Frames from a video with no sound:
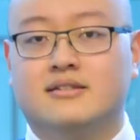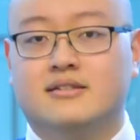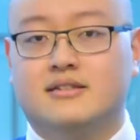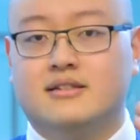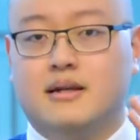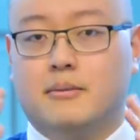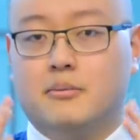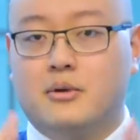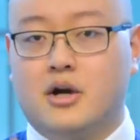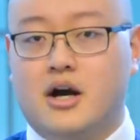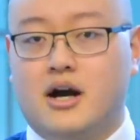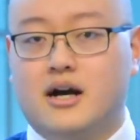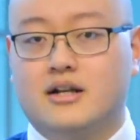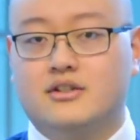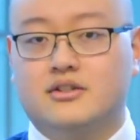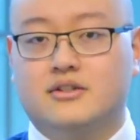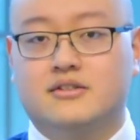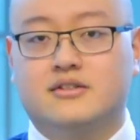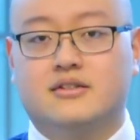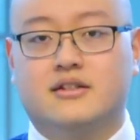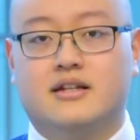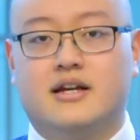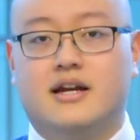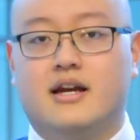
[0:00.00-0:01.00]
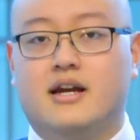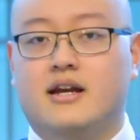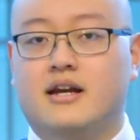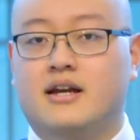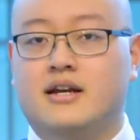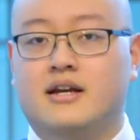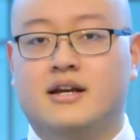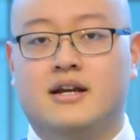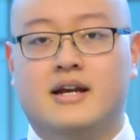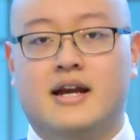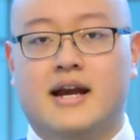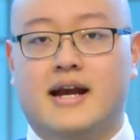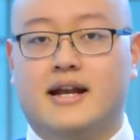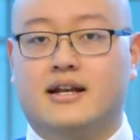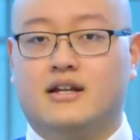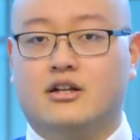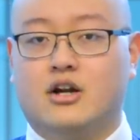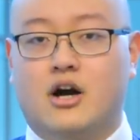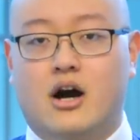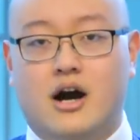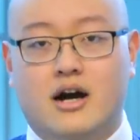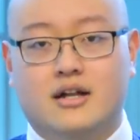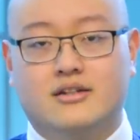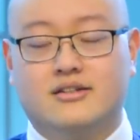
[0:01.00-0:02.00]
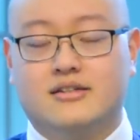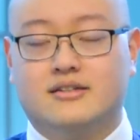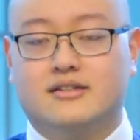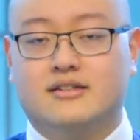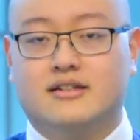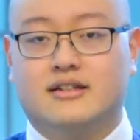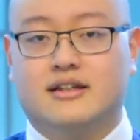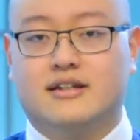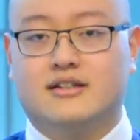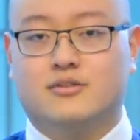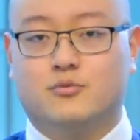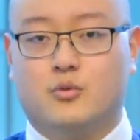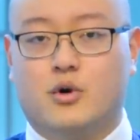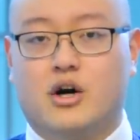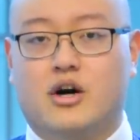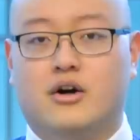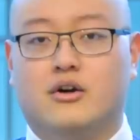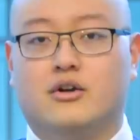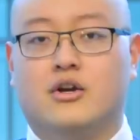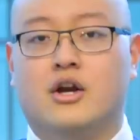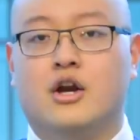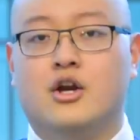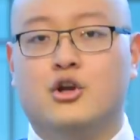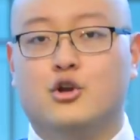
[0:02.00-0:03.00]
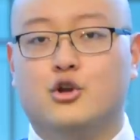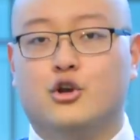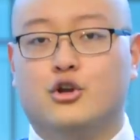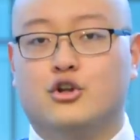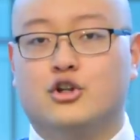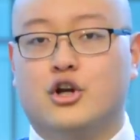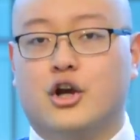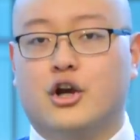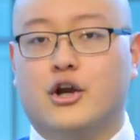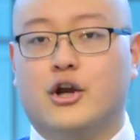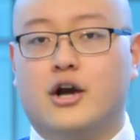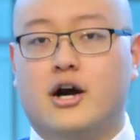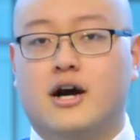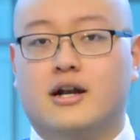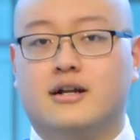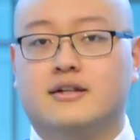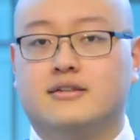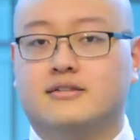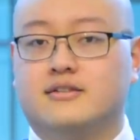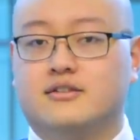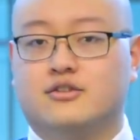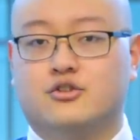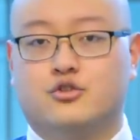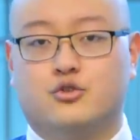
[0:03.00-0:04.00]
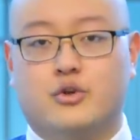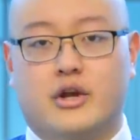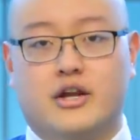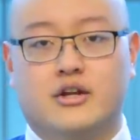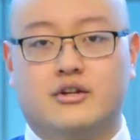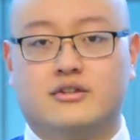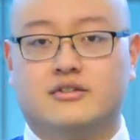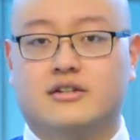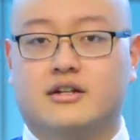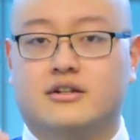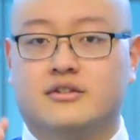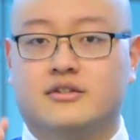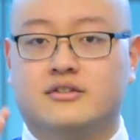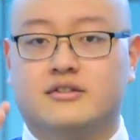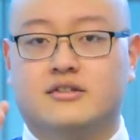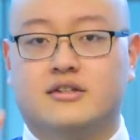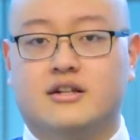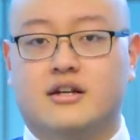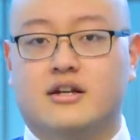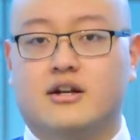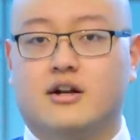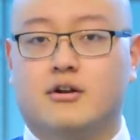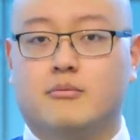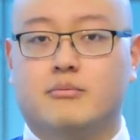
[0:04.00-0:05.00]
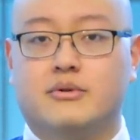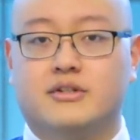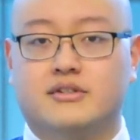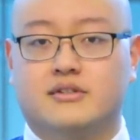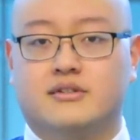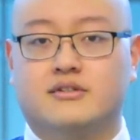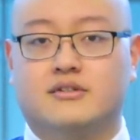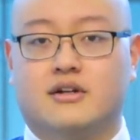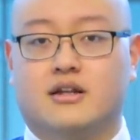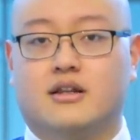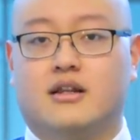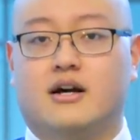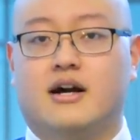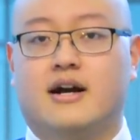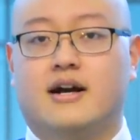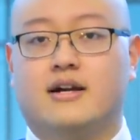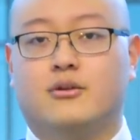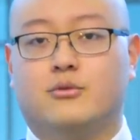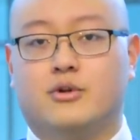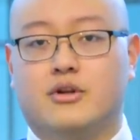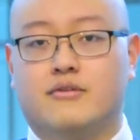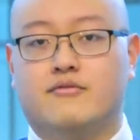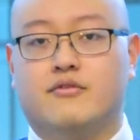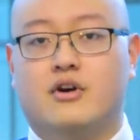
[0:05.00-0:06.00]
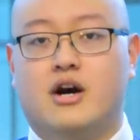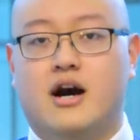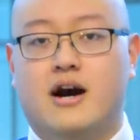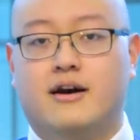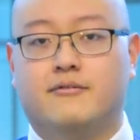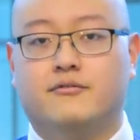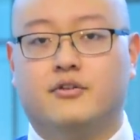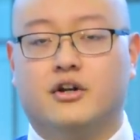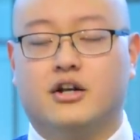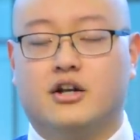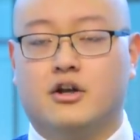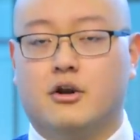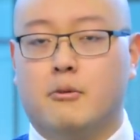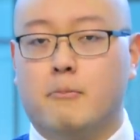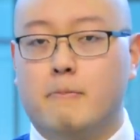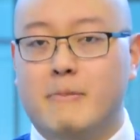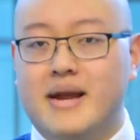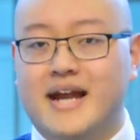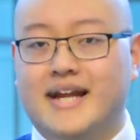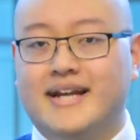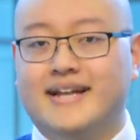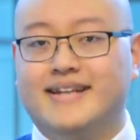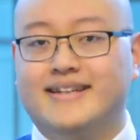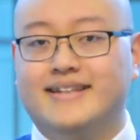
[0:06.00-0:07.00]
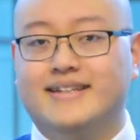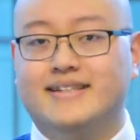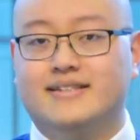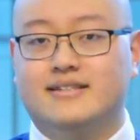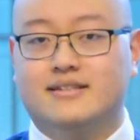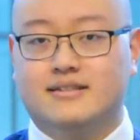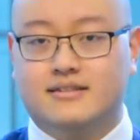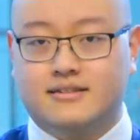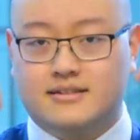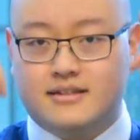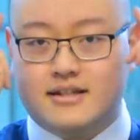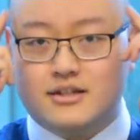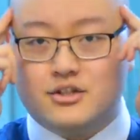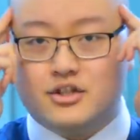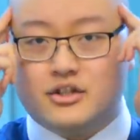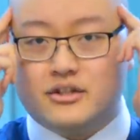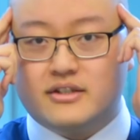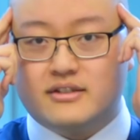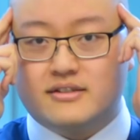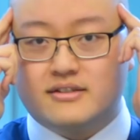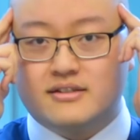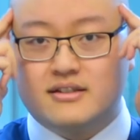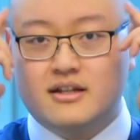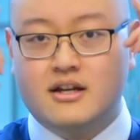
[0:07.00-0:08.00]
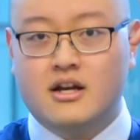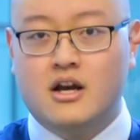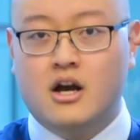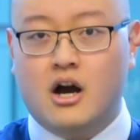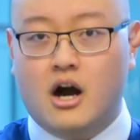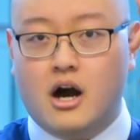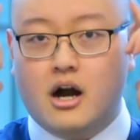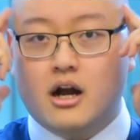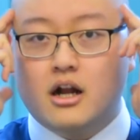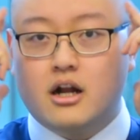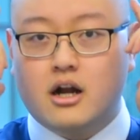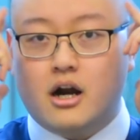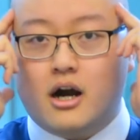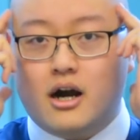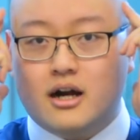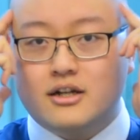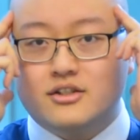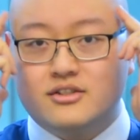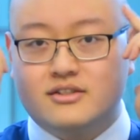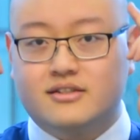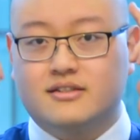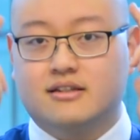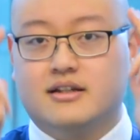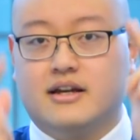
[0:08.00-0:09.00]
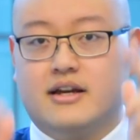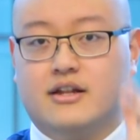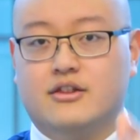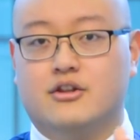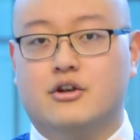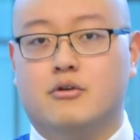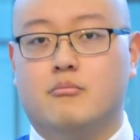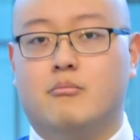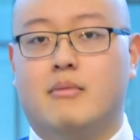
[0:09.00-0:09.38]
Subconsciously and consciously as well, your target audience, the strangers that are seeing our business online or even offline, are making these decisions unconsciously in their